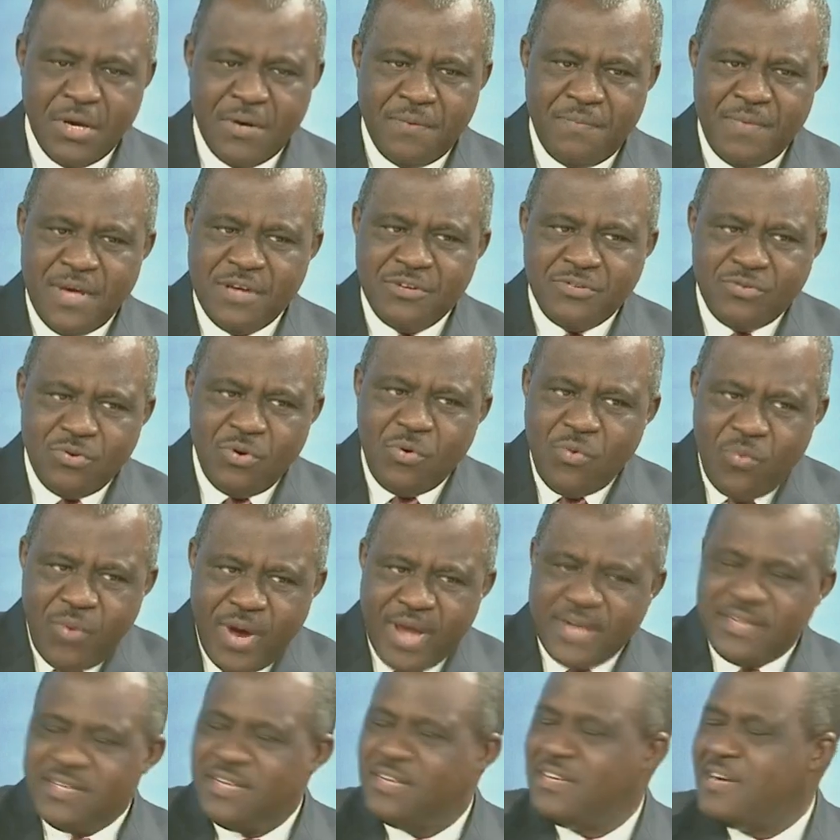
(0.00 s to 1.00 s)
There's
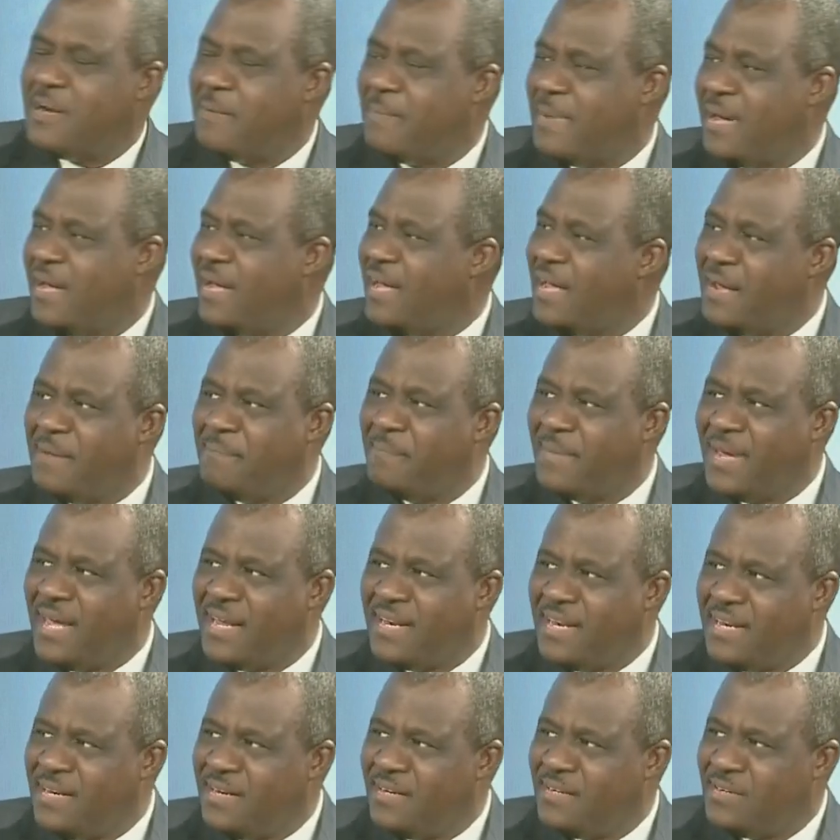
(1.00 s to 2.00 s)
nowhere Central Bank can get
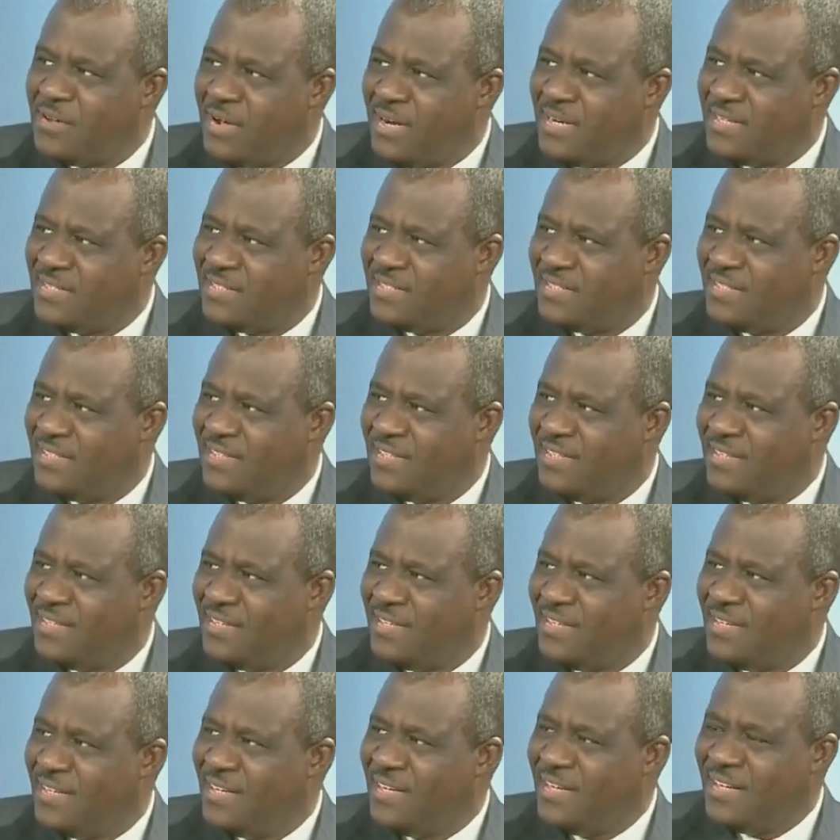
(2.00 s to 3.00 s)
dollars.
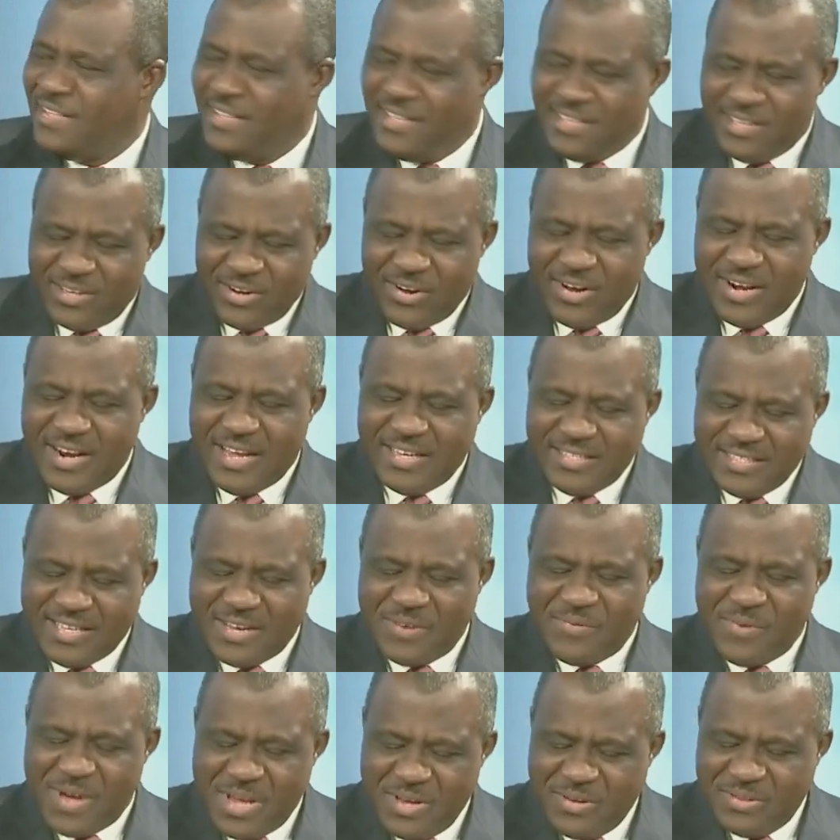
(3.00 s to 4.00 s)
The dollars
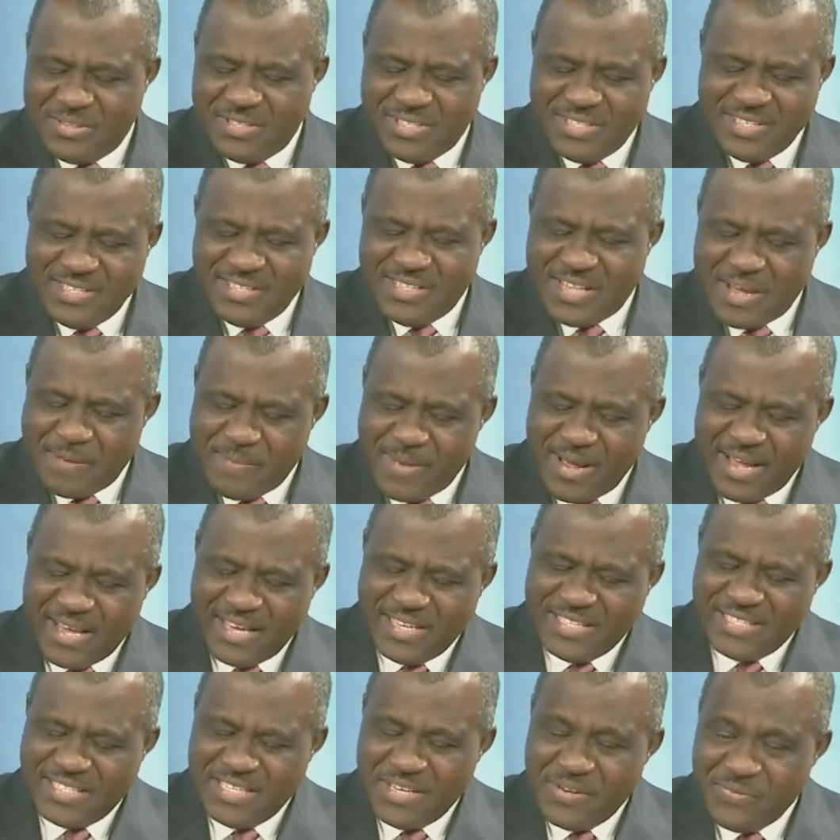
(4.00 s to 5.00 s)
that we're using in that bank
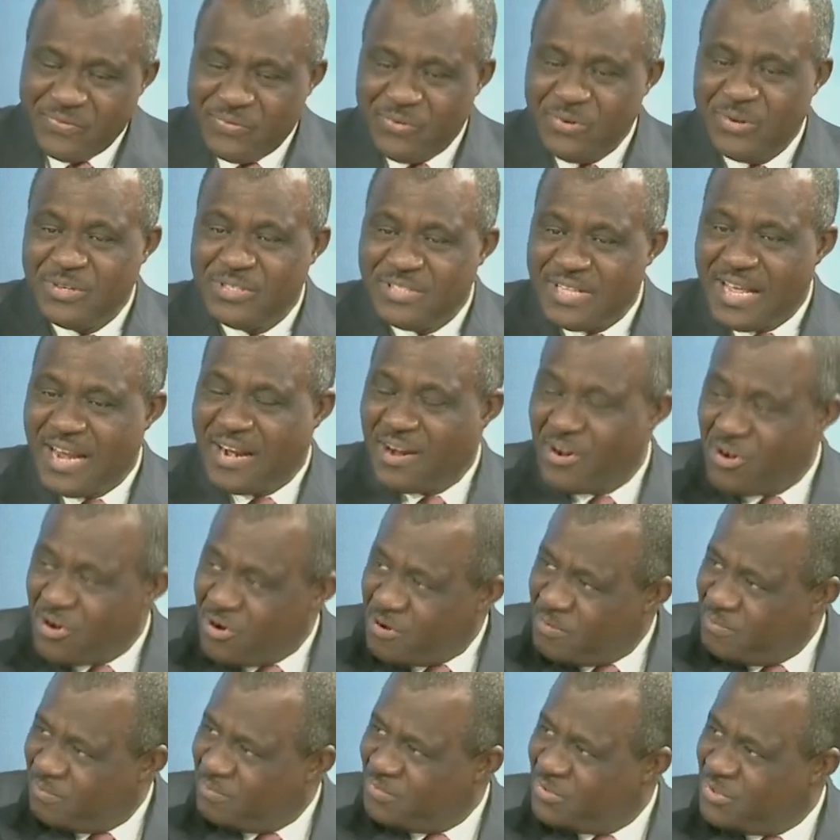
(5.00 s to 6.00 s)
is the inflows that
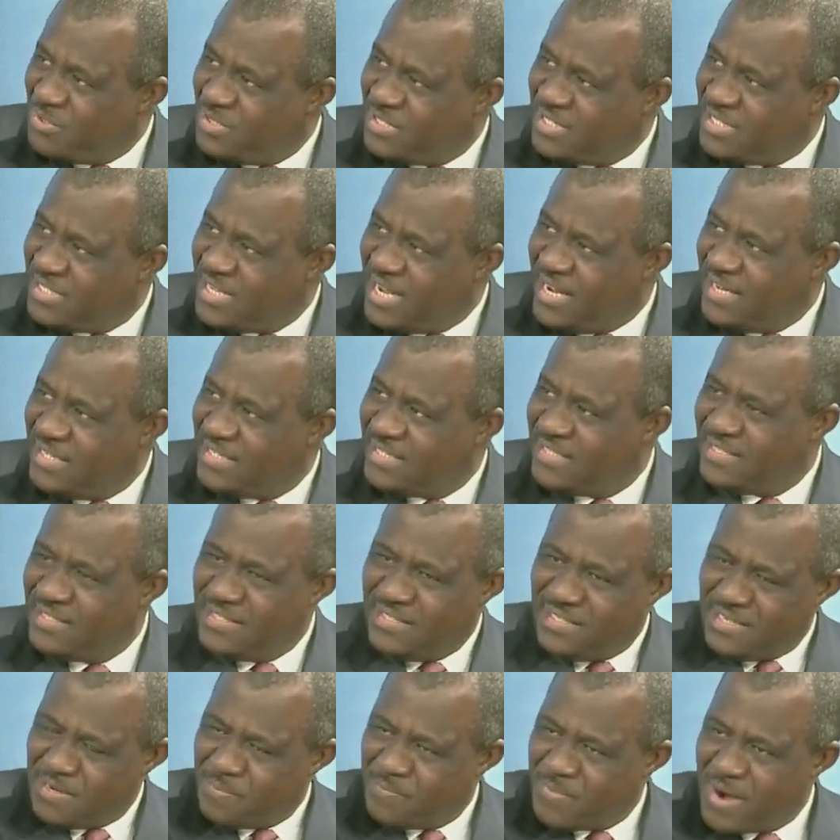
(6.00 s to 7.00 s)
come to the state,
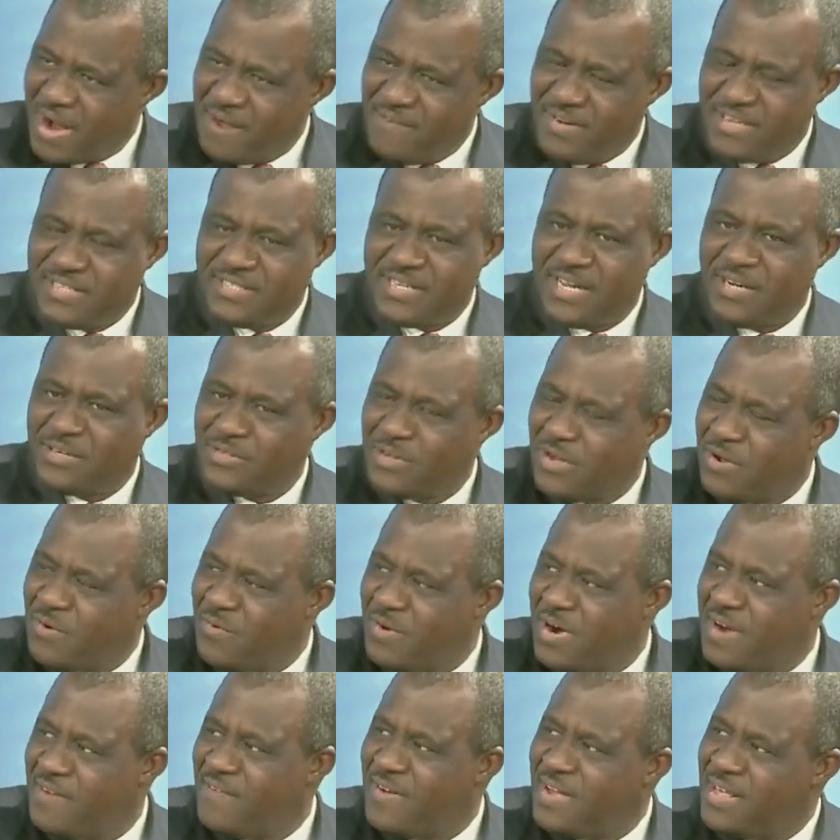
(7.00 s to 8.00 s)
the private sector, or
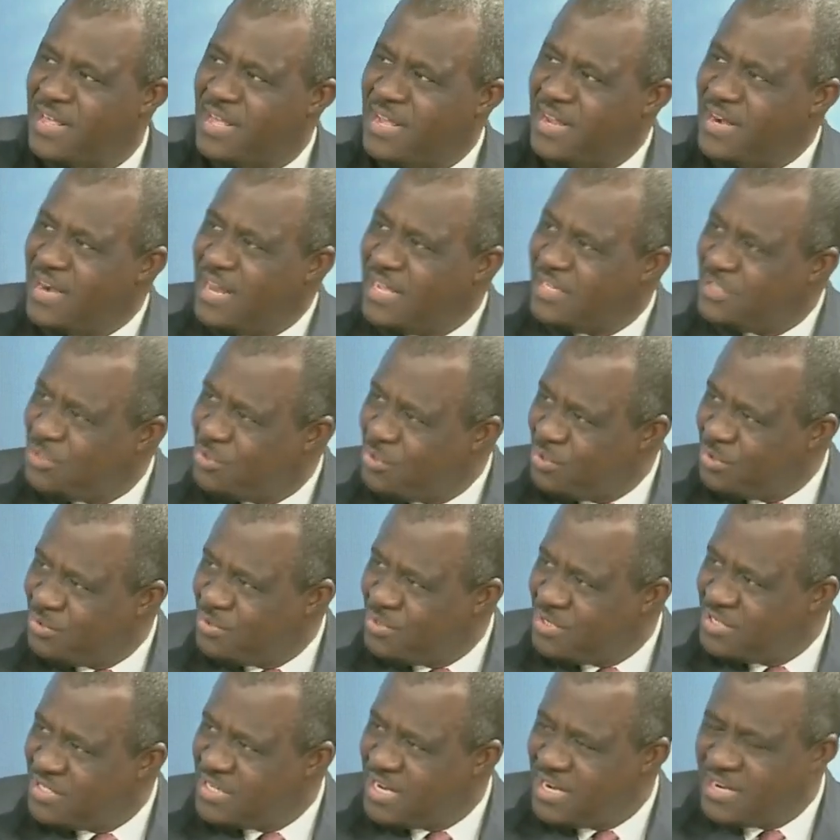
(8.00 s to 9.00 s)
whatever, that are sold to
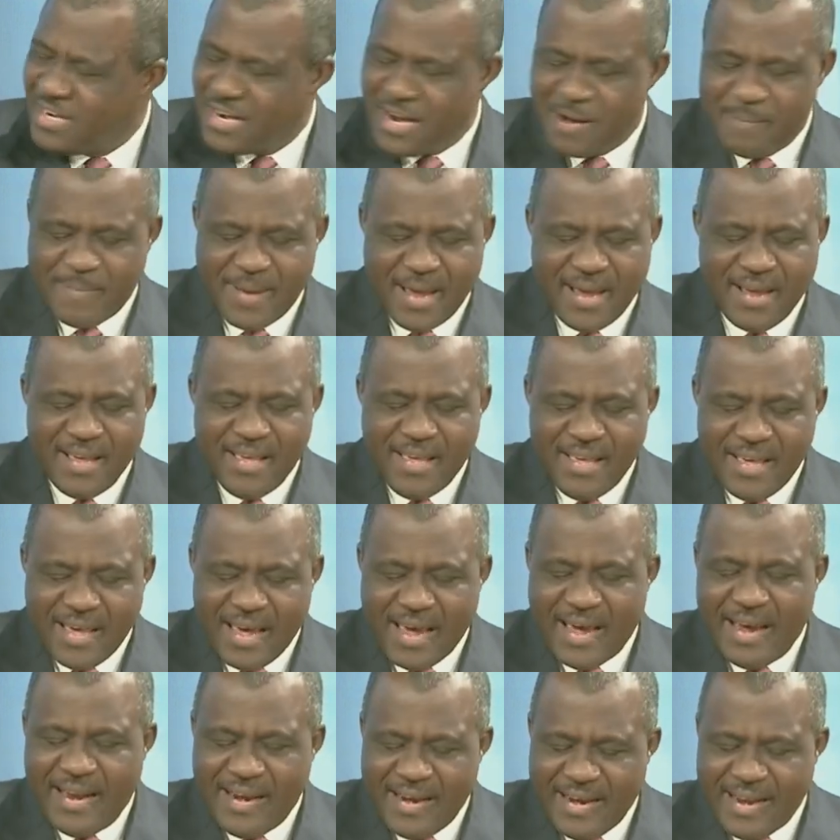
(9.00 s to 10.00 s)
the Central Bank,
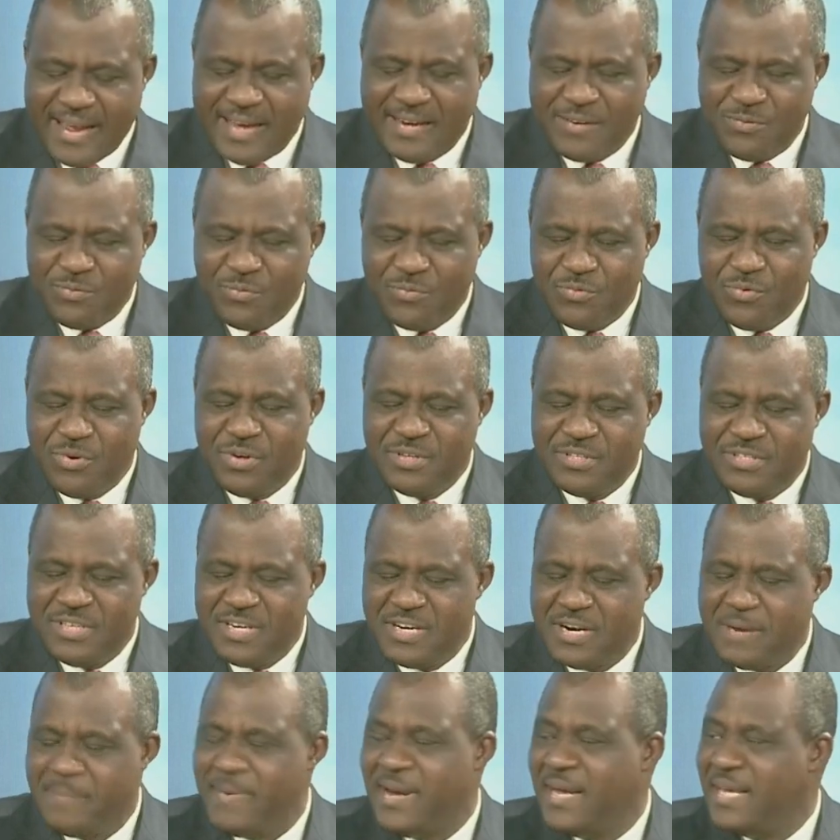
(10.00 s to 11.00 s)
and that one
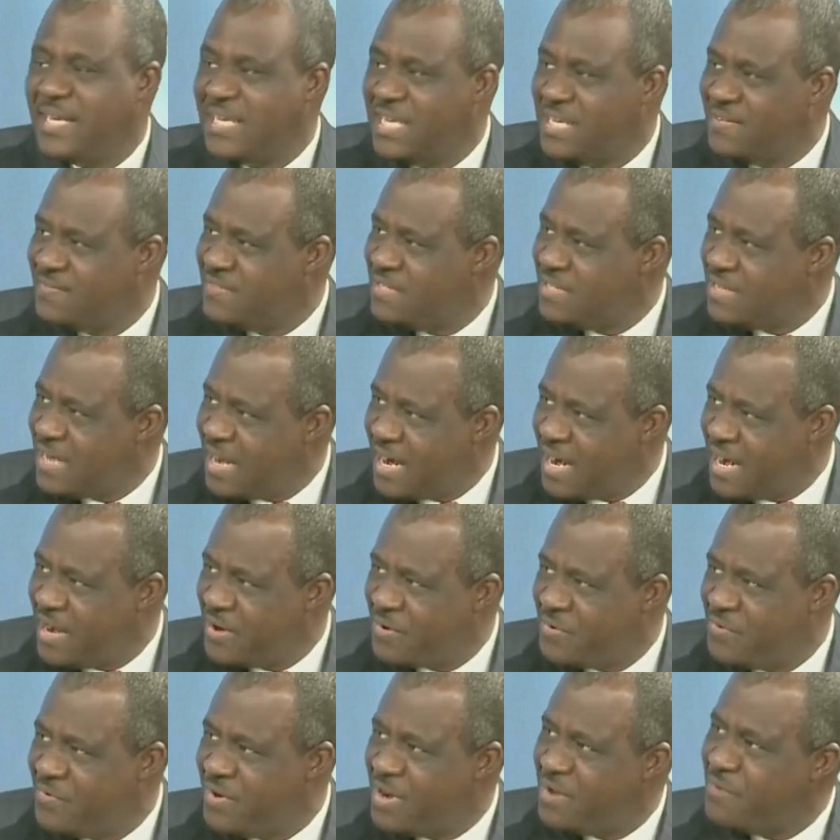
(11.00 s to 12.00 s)
Central Bank gives the Naira
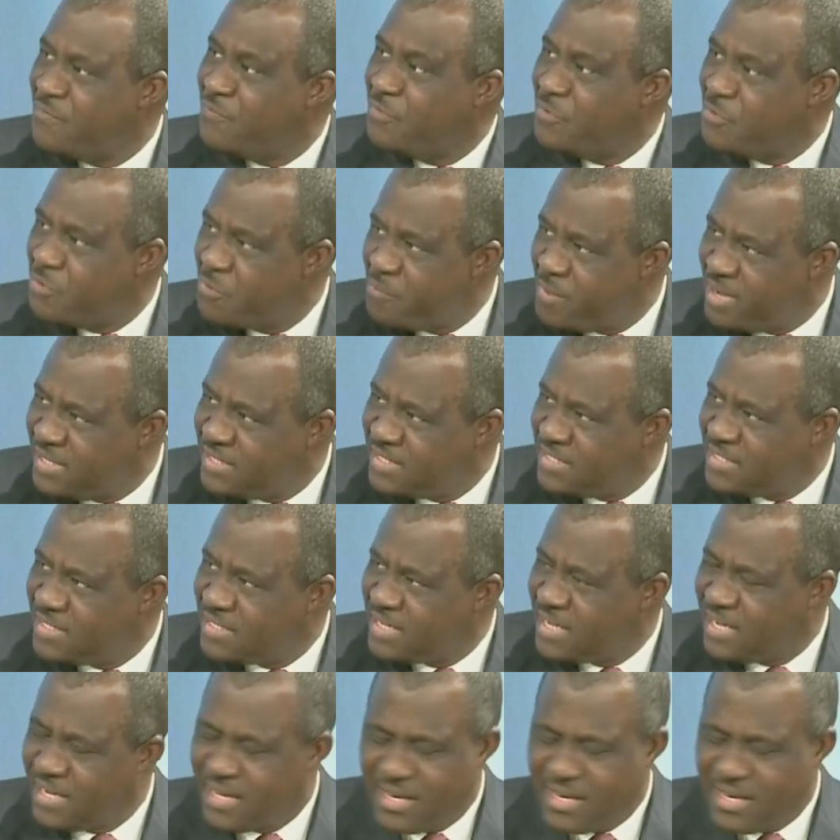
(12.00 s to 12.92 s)
equivalent for domestic